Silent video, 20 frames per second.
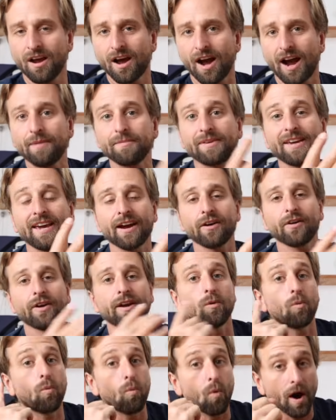I'm
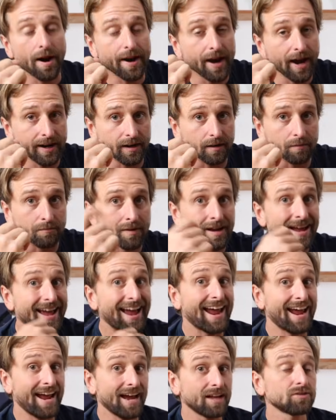carrying one item.
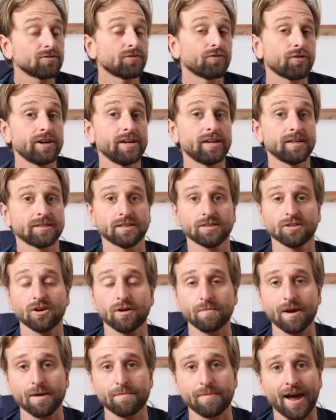Hands-free because it's on
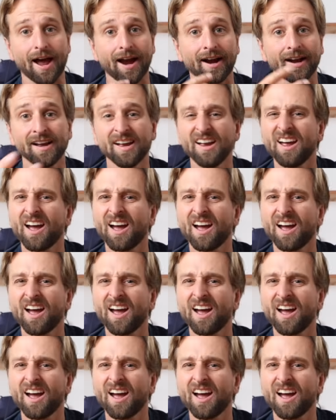my back.